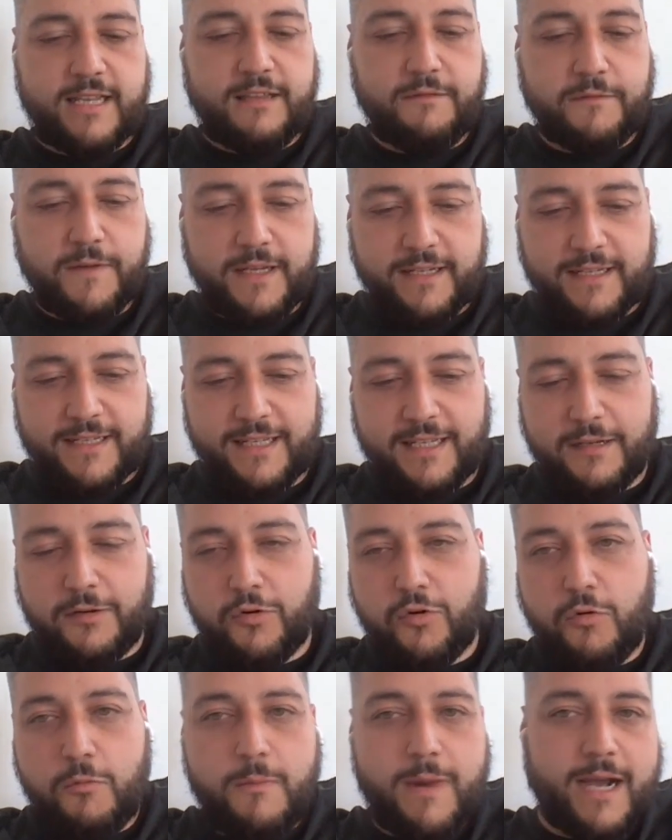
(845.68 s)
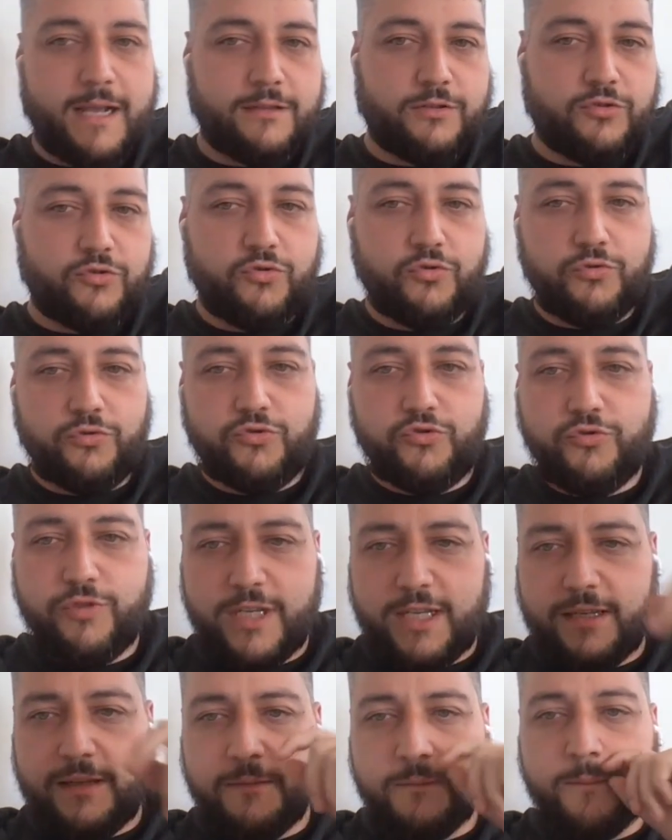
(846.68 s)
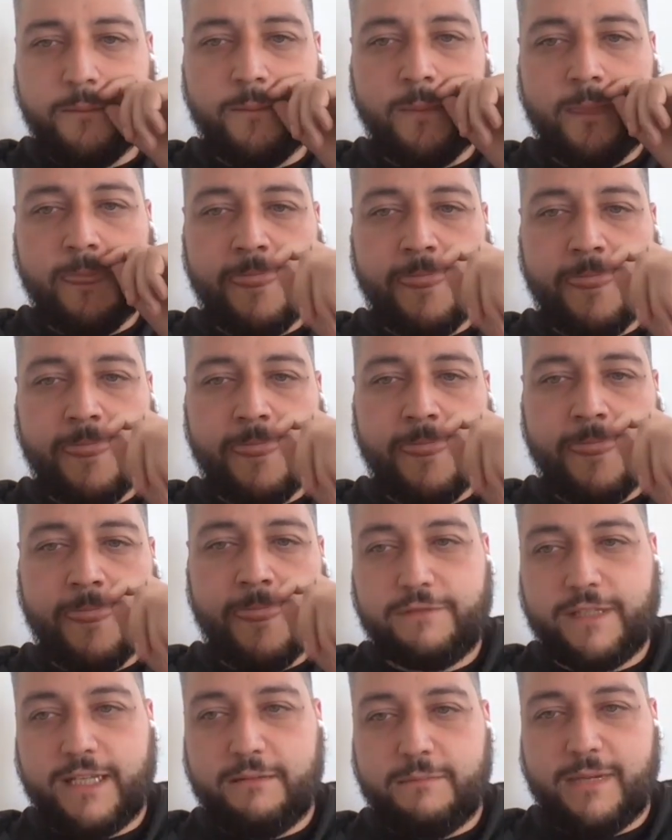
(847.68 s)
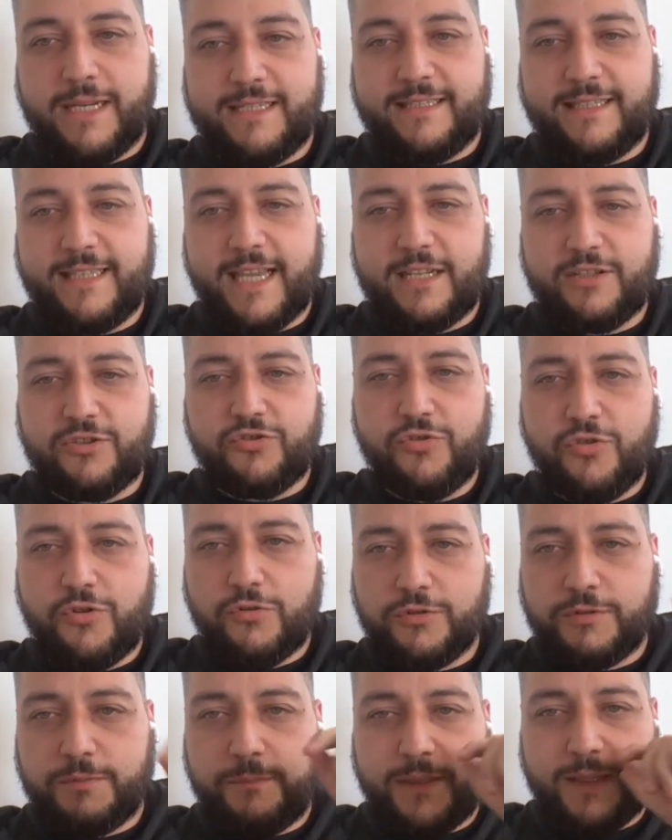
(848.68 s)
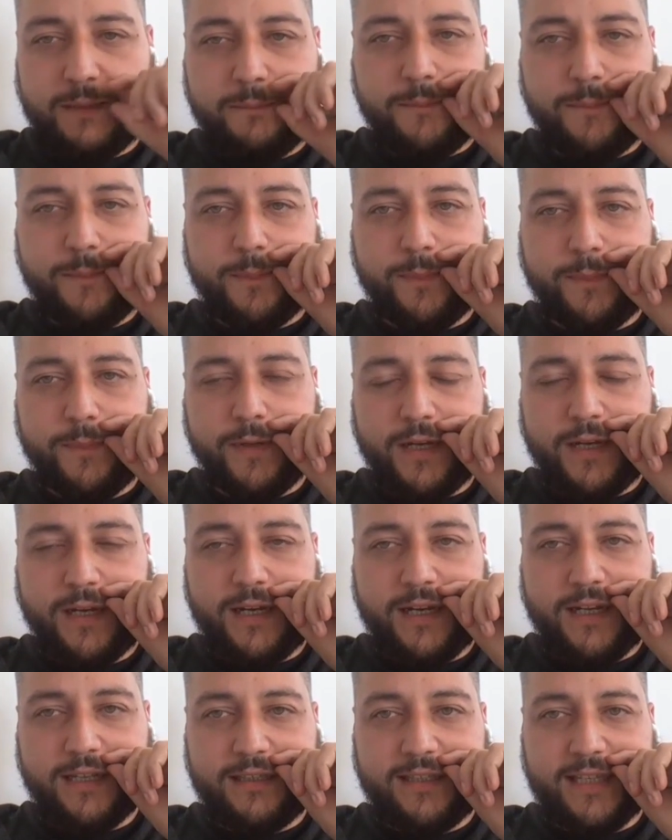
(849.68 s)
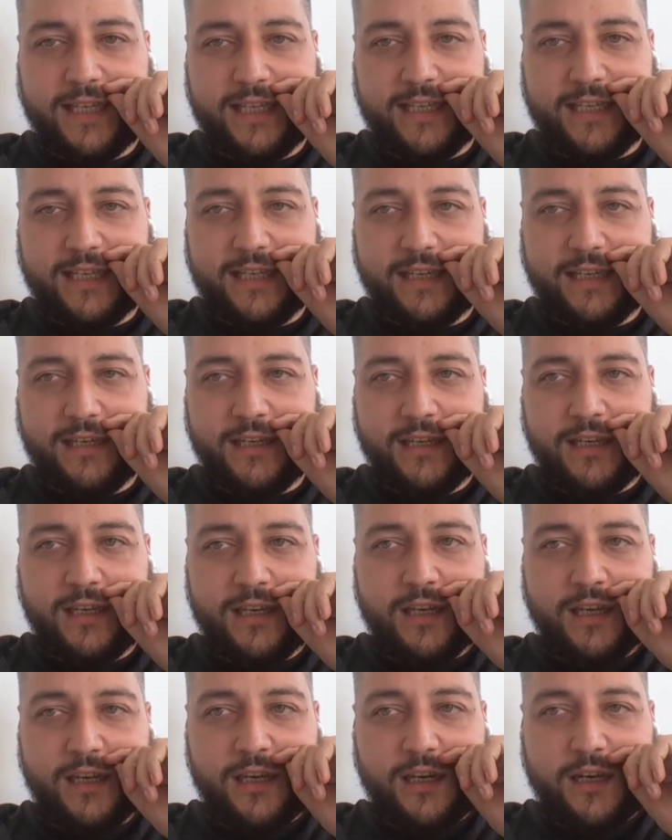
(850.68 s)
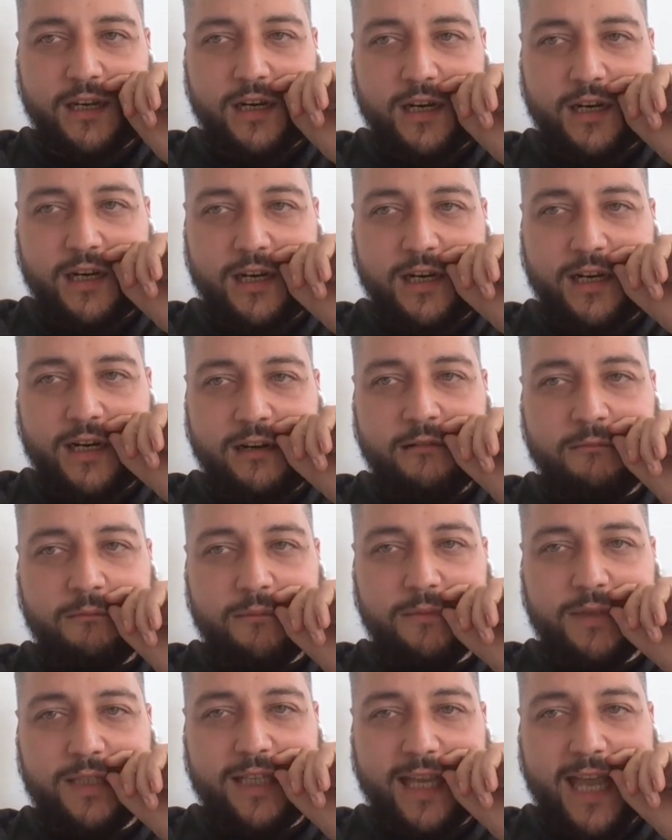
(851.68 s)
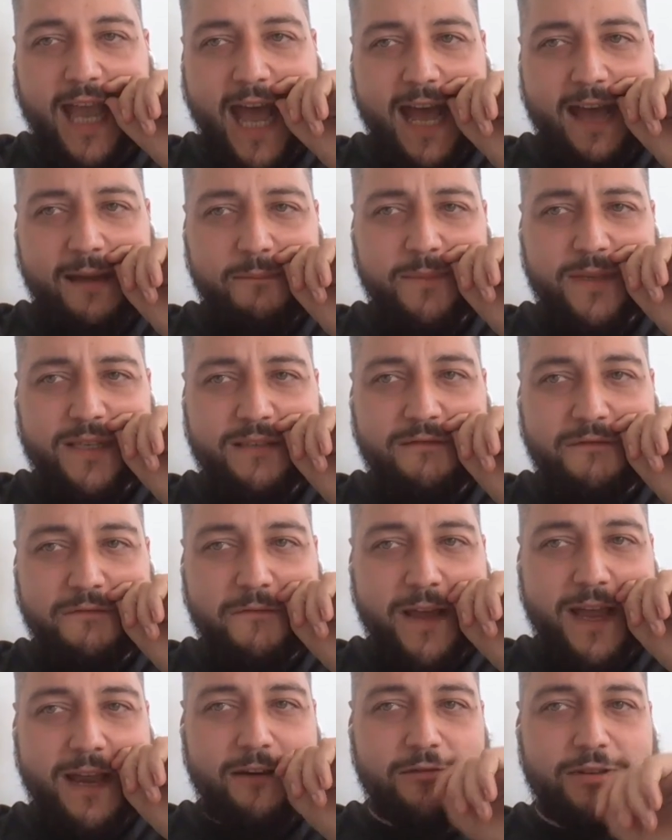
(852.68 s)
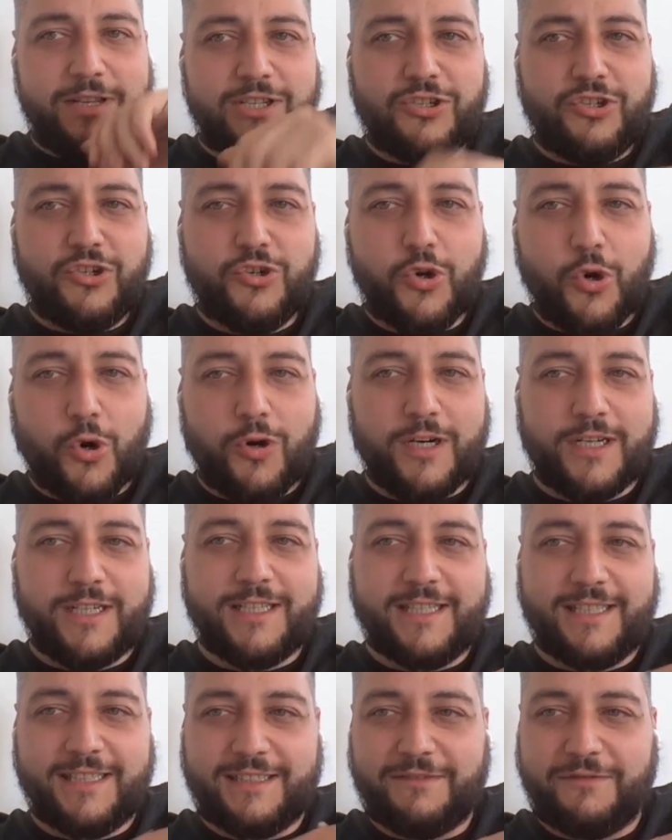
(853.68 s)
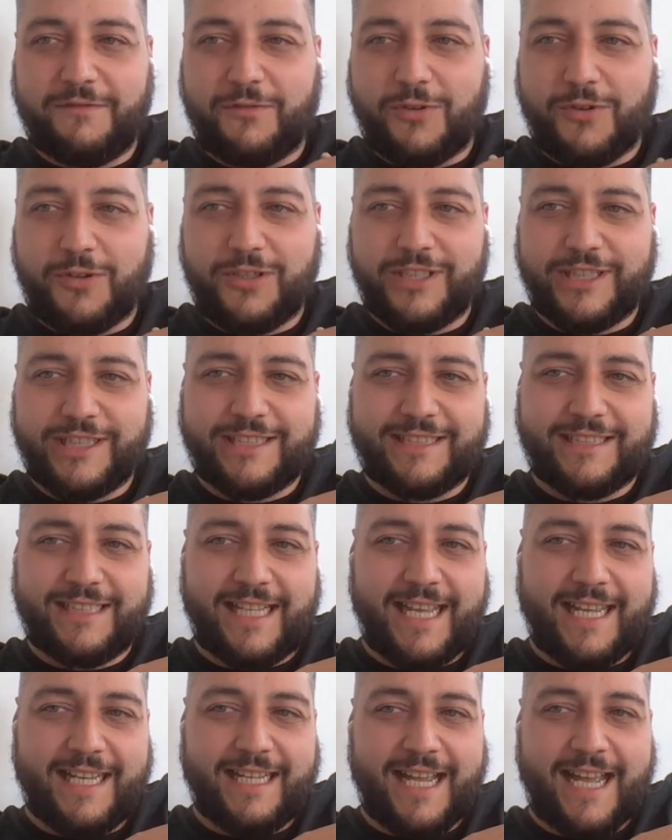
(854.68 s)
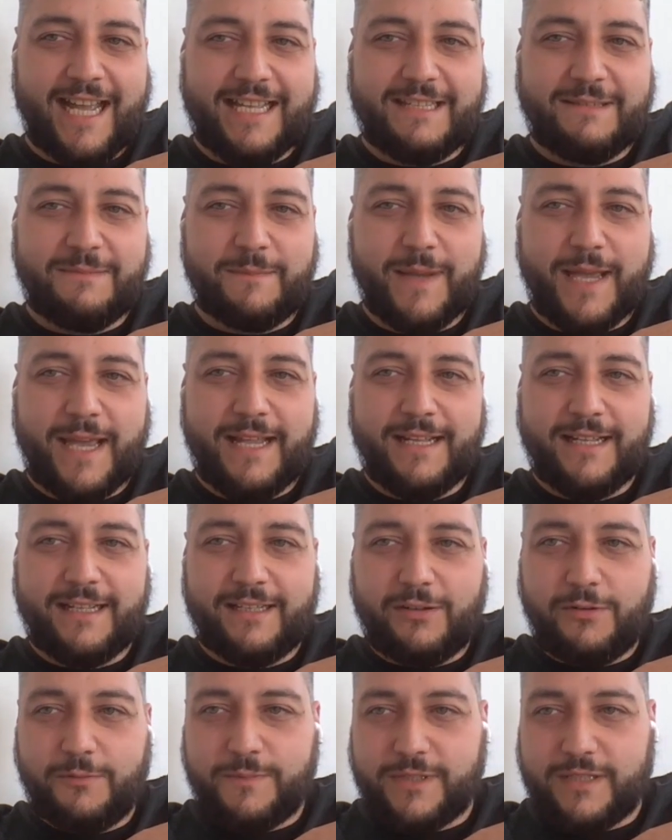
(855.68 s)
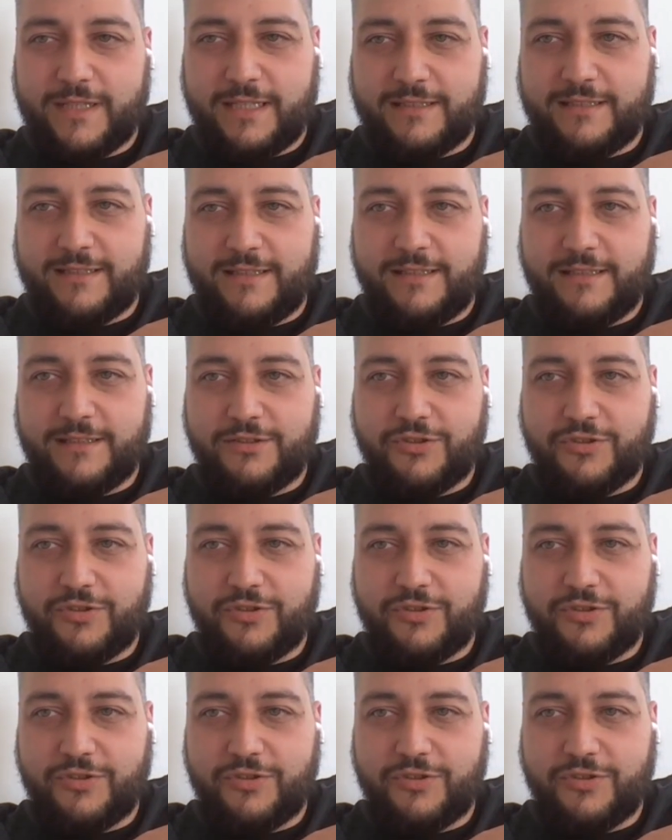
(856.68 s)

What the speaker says: If I click Command 2, 3, I have like my sketch note thingy. The app is very shortcut focused. Like I spend oops, that's the